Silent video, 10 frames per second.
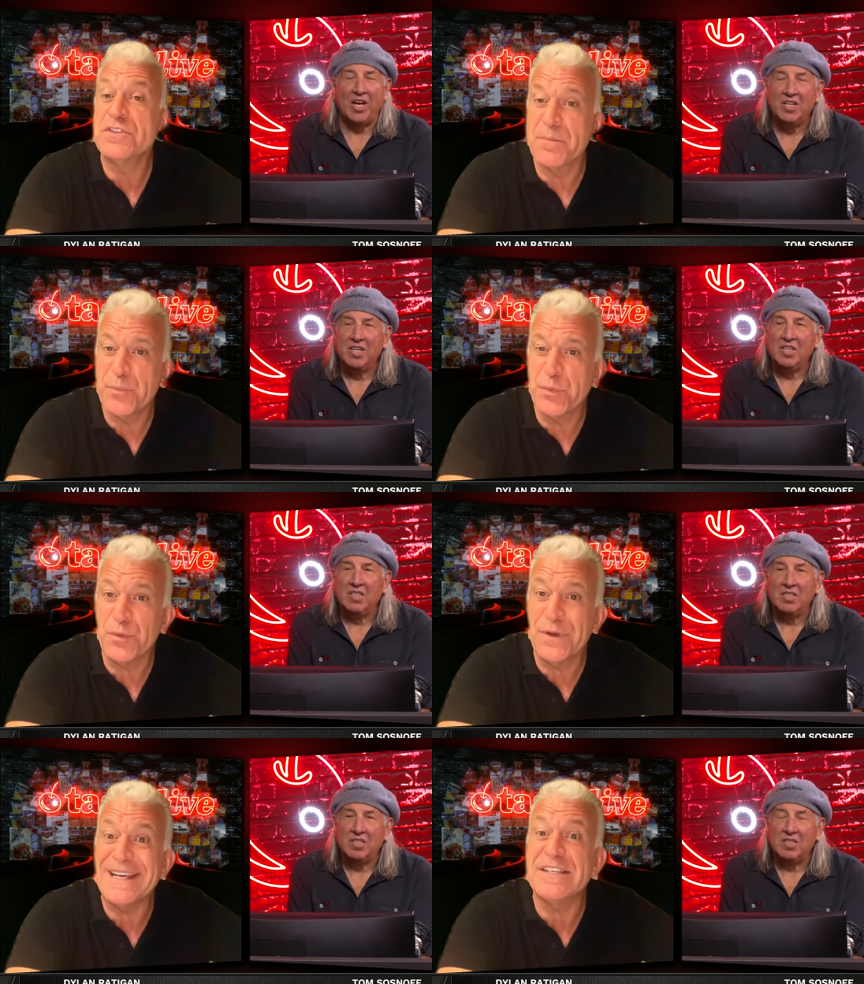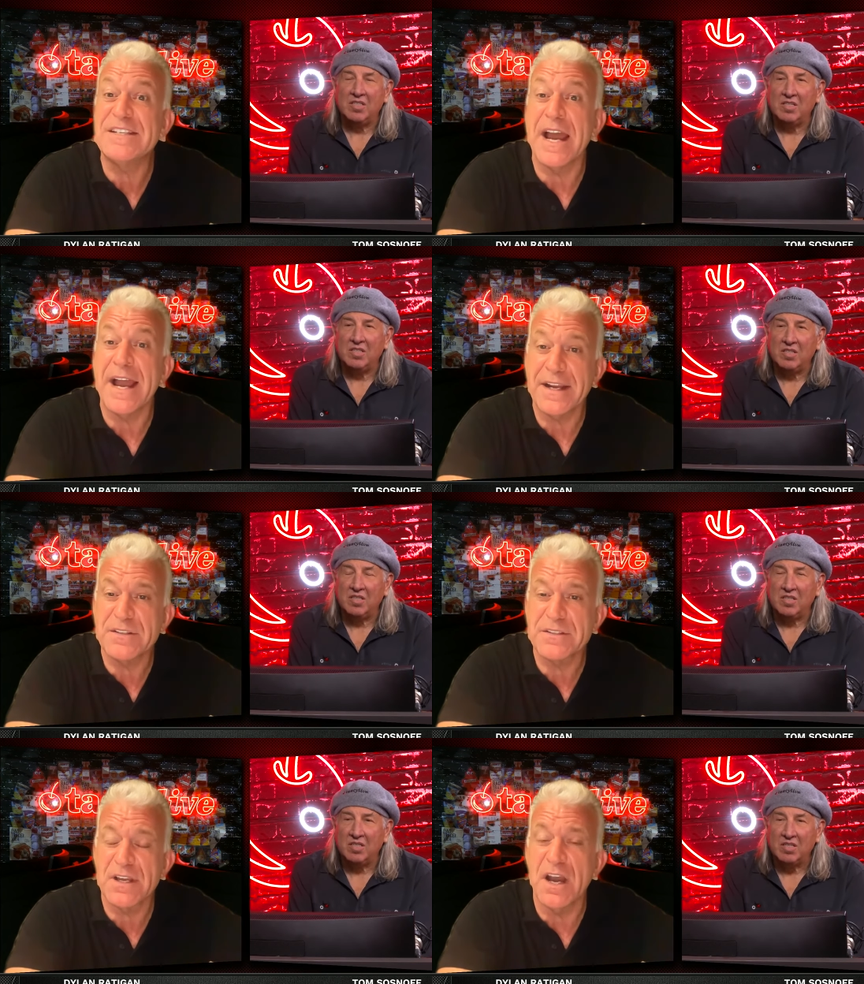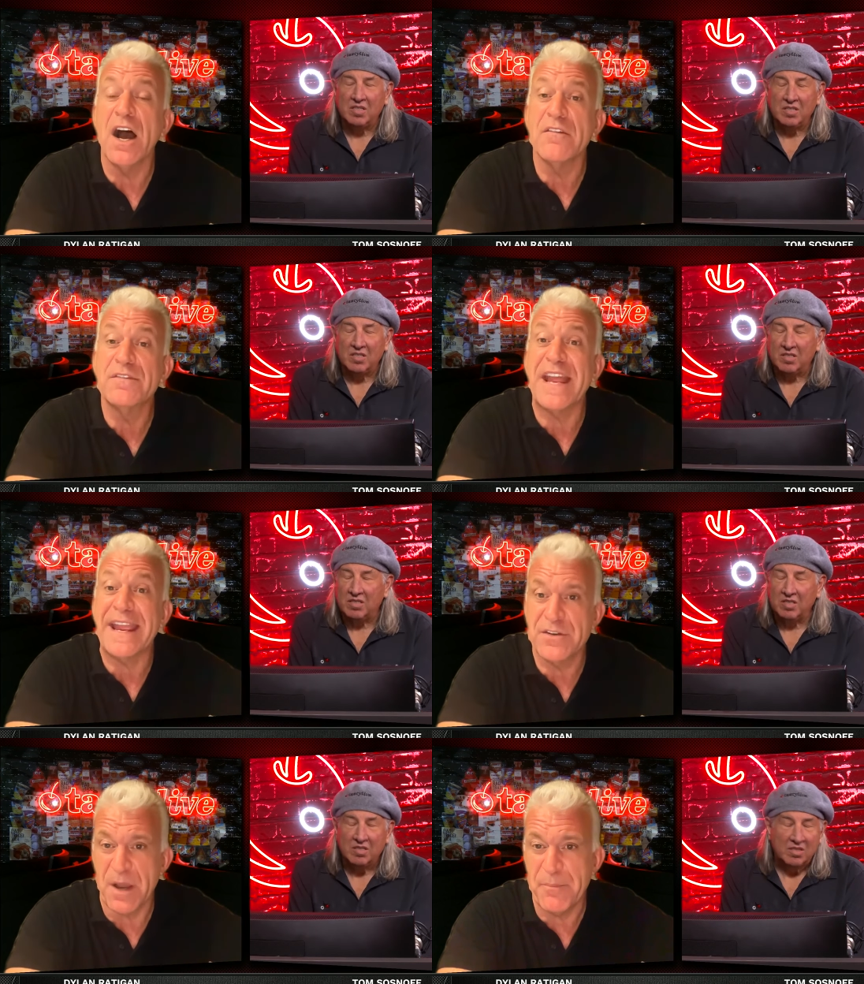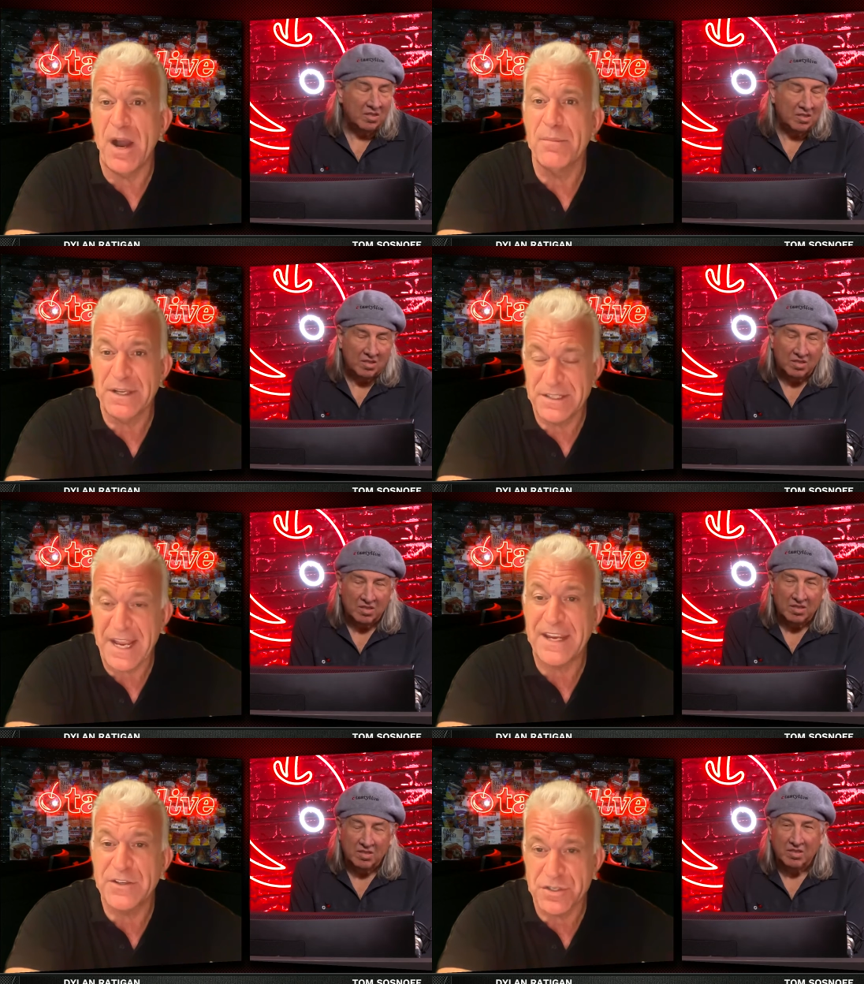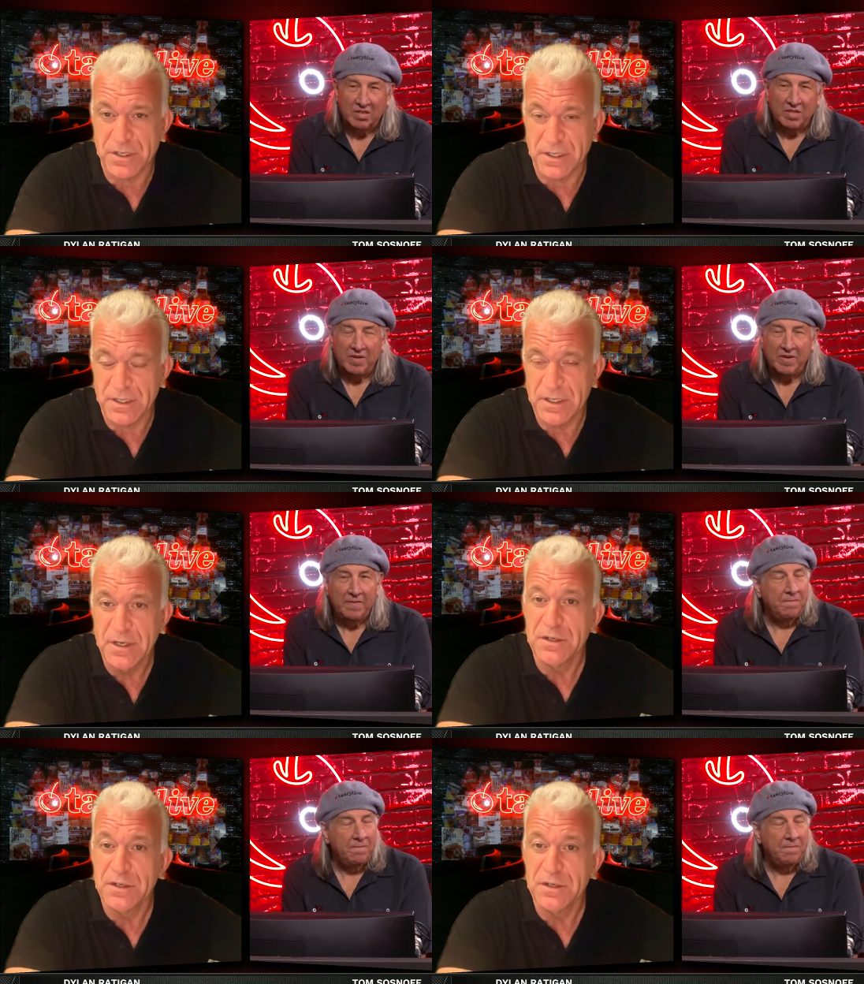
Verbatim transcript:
Speaker 1: Use the pretext of dan- a public danger